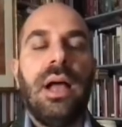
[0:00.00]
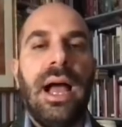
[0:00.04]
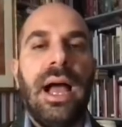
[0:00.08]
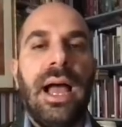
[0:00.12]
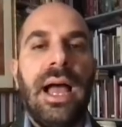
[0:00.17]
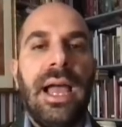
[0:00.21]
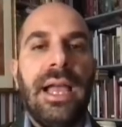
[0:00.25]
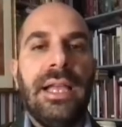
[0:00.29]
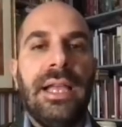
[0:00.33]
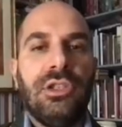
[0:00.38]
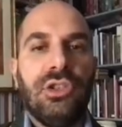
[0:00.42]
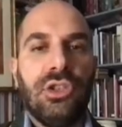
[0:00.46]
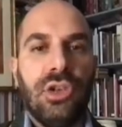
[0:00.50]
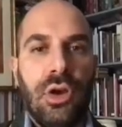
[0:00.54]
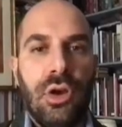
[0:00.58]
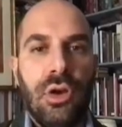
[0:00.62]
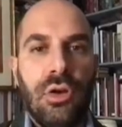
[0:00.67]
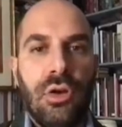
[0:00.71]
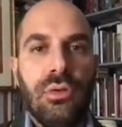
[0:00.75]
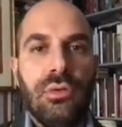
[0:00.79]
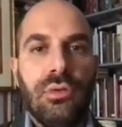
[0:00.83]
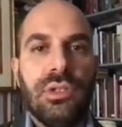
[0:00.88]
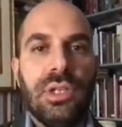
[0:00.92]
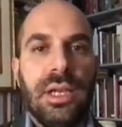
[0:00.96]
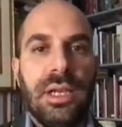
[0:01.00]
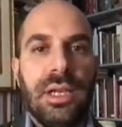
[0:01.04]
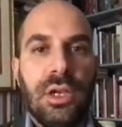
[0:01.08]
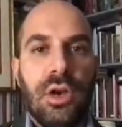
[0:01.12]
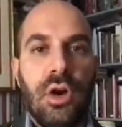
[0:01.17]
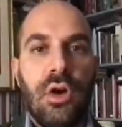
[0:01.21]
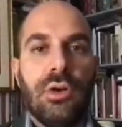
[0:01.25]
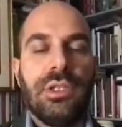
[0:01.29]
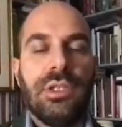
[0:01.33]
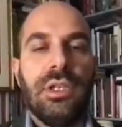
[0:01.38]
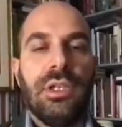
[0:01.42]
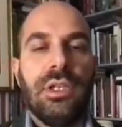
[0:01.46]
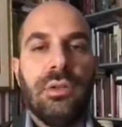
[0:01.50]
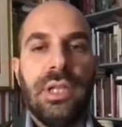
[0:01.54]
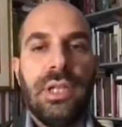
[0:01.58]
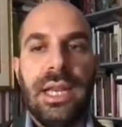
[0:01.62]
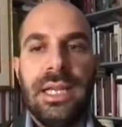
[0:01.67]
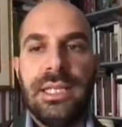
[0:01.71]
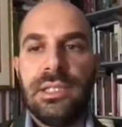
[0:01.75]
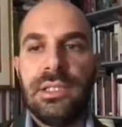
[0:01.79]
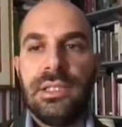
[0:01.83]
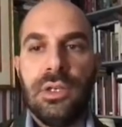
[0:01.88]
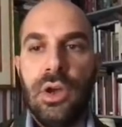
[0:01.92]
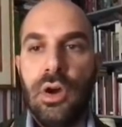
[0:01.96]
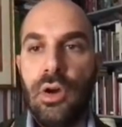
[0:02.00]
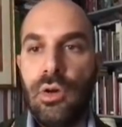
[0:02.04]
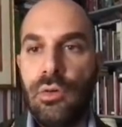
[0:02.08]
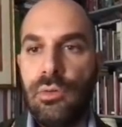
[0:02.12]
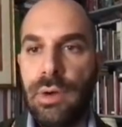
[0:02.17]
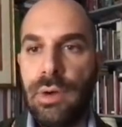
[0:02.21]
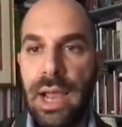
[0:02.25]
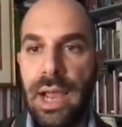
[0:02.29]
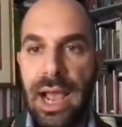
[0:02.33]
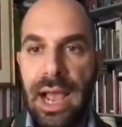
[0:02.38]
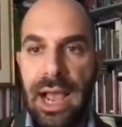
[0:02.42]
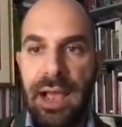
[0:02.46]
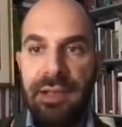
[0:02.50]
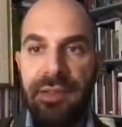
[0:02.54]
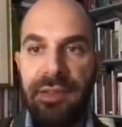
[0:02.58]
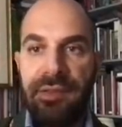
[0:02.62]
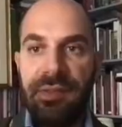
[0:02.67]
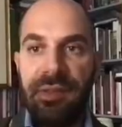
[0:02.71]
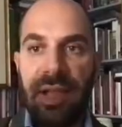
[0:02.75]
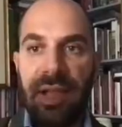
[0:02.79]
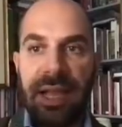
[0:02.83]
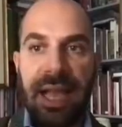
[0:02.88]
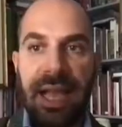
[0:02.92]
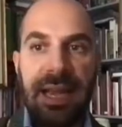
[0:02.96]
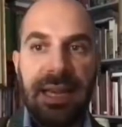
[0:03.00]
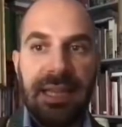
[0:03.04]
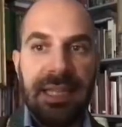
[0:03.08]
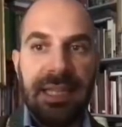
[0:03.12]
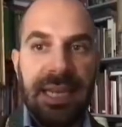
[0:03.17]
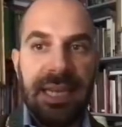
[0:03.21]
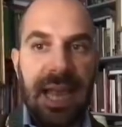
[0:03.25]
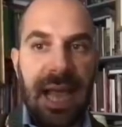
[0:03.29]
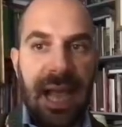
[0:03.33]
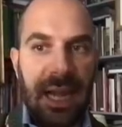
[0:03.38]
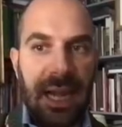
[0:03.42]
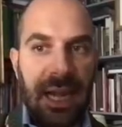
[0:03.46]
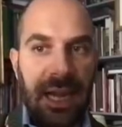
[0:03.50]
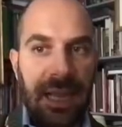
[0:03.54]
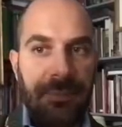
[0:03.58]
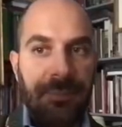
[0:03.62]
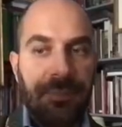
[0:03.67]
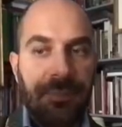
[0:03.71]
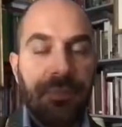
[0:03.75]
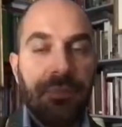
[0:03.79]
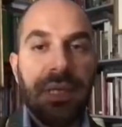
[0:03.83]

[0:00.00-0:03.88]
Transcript: I chose a cocktail that is known as a Cardinale